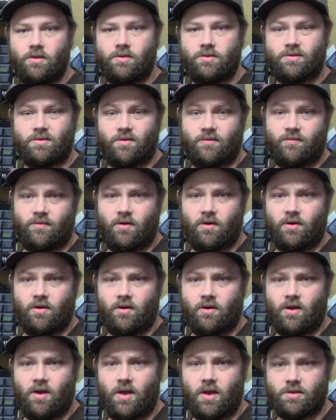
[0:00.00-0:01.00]
So if
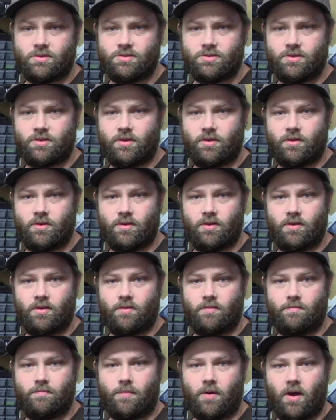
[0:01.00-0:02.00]
you're actually
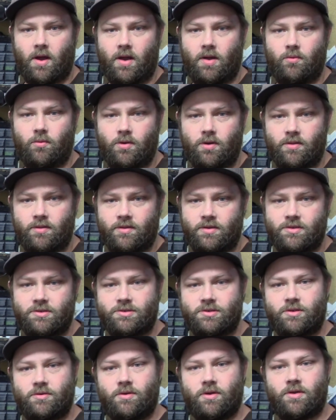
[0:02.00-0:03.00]
gonna buy one of these
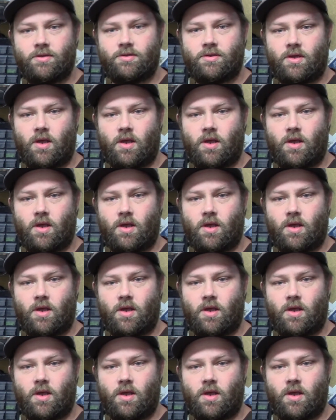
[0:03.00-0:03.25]
units,